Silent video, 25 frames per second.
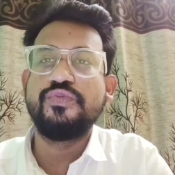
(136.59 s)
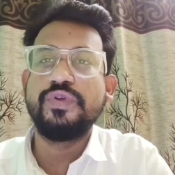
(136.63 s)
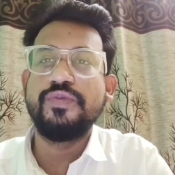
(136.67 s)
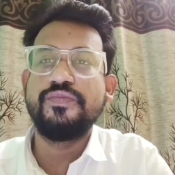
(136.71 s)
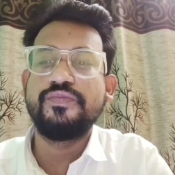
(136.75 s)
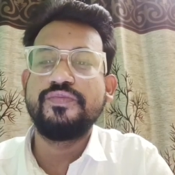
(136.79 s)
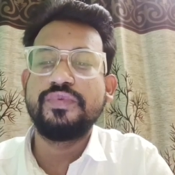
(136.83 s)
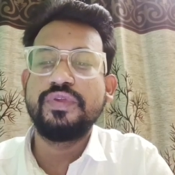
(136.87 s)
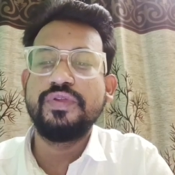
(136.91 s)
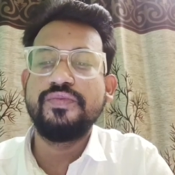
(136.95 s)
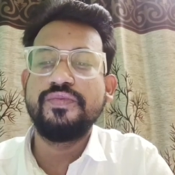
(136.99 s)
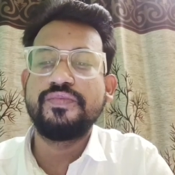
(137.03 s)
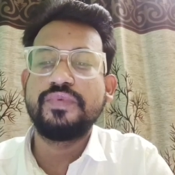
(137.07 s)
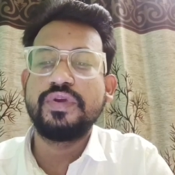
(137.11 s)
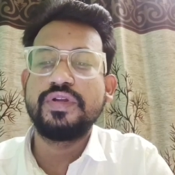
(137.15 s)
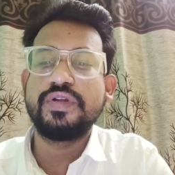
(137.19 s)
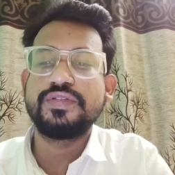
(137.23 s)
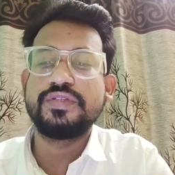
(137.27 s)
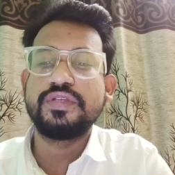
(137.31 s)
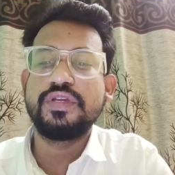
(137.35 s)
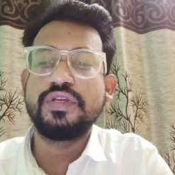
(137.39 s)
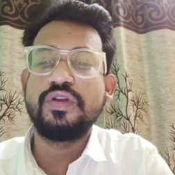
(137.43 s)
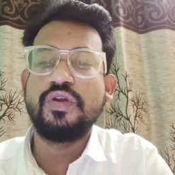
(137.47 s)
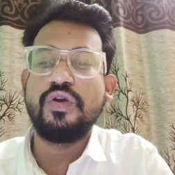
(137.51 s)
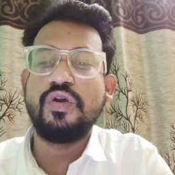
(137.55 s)
to
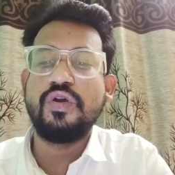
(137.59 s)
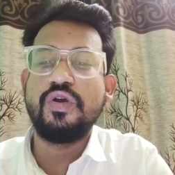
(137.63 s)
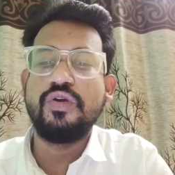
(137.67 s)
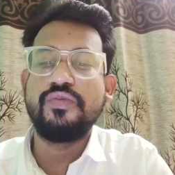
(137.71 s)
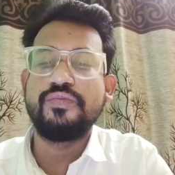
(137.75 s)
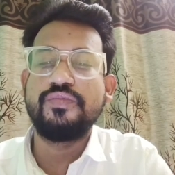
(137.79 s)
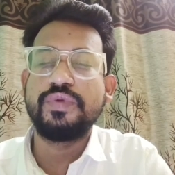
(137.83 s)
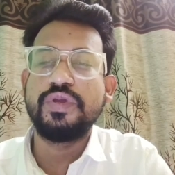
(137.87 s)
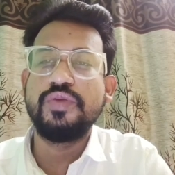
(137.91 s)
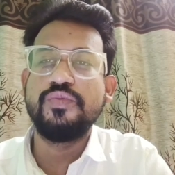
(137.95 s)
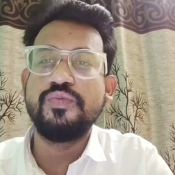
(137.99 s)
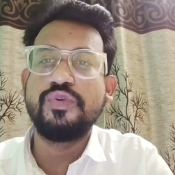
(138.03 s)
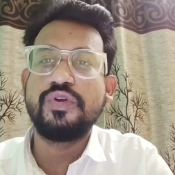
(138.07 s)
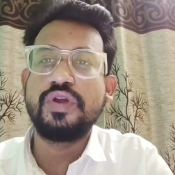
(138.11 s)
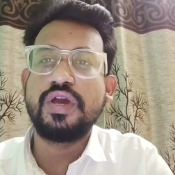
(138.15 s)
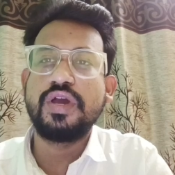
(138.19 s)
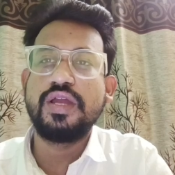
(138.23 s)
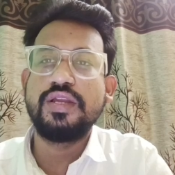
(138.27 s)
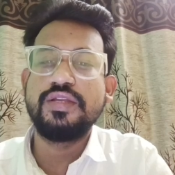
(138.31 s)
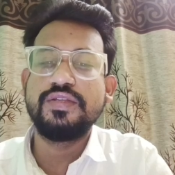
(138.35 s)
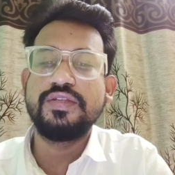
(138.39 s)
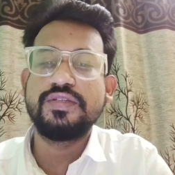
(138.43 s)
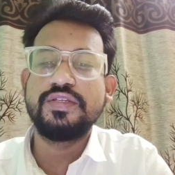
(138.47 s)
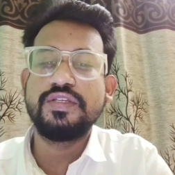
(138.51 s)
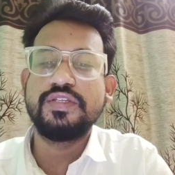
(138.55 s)
15% of
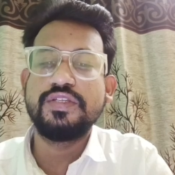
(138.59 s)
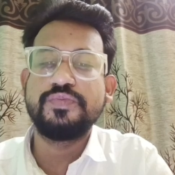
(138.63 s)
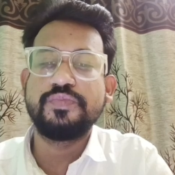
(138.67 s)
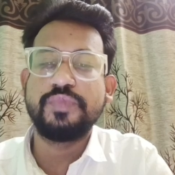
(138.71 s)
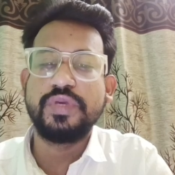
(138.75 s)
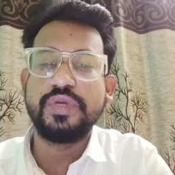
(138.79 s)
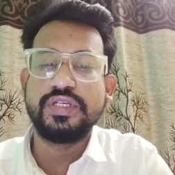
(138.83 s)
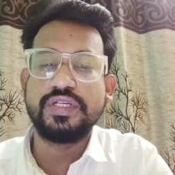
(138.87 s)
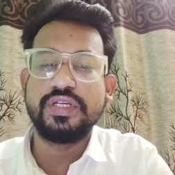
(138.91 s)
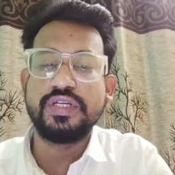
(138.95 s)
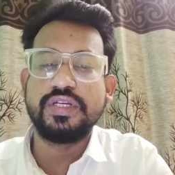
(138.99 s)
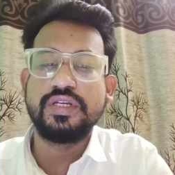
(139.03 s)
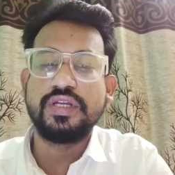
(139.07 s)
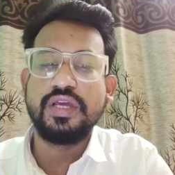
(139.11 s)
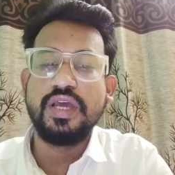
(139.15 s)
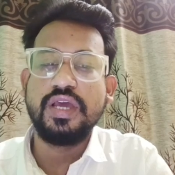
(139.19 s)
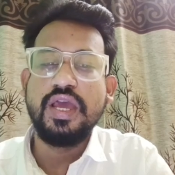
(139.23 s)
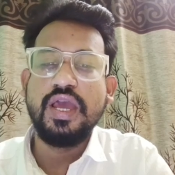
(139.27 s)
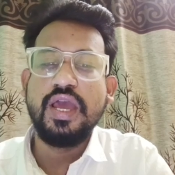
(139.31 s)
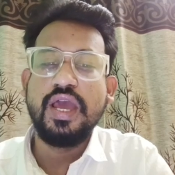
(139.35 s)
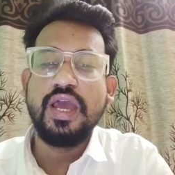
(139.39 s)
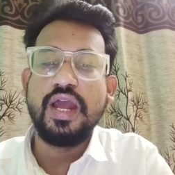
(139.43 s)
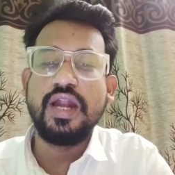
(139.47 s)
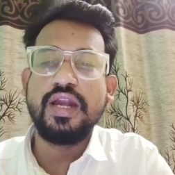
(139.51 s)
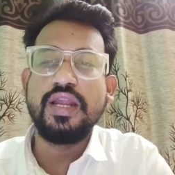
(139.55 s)
hemodialysis patients